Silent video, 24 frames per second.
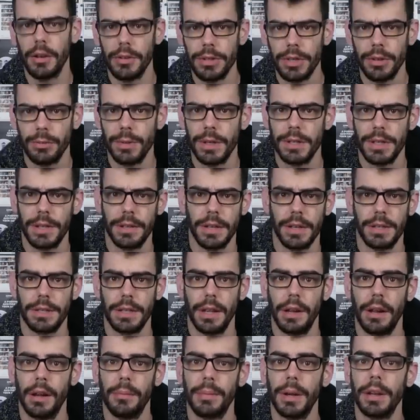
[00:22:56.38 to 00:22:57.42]
also recently
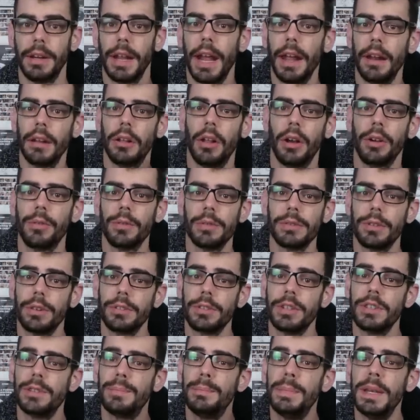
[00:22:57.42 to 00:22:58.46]
set up an Analog
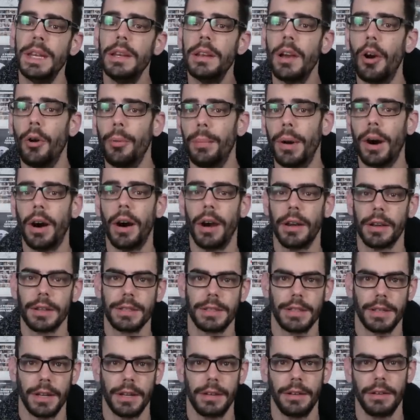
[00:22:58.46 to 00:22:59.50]
Resurgence P.O.
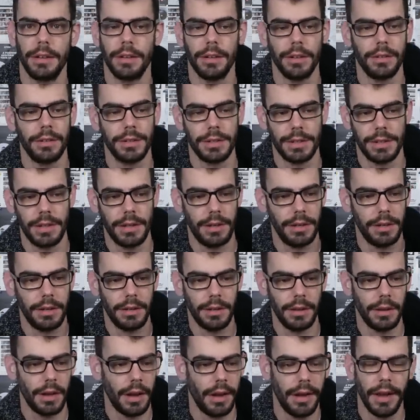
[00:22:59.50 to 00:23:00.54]
box, and there's
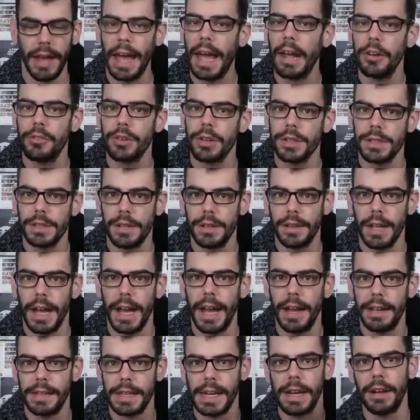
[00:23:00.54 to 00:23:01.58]
the address to
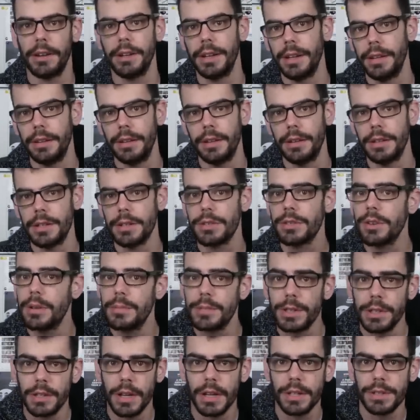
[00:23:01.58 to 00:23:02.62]
that down in the
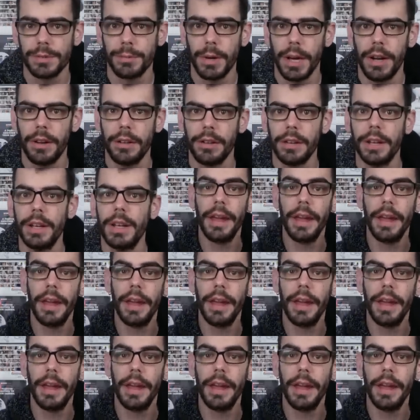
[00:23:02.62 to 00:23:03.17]
description as well.